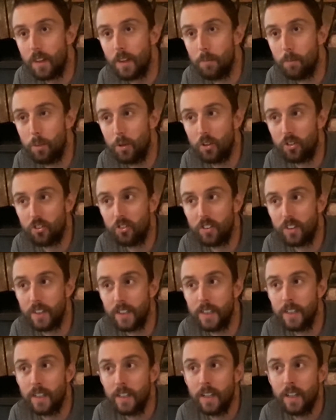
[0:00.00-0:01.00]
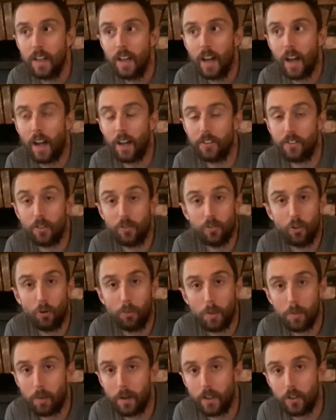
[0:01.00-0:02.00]
Personally, I don't
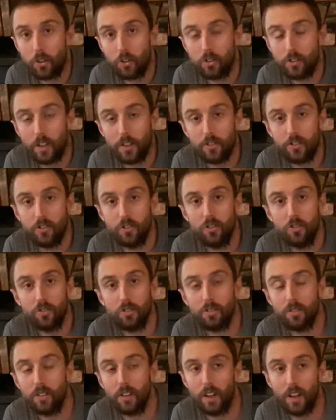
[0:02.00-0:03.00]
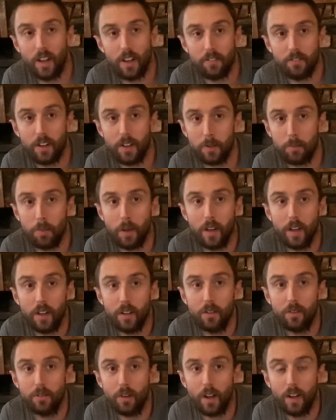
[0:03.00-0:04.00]
normally buy Gore-Tex shoes. I have had a pair,
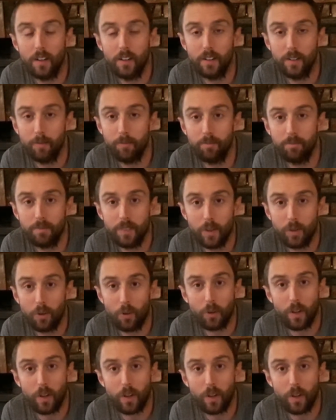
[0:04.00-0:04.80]
they're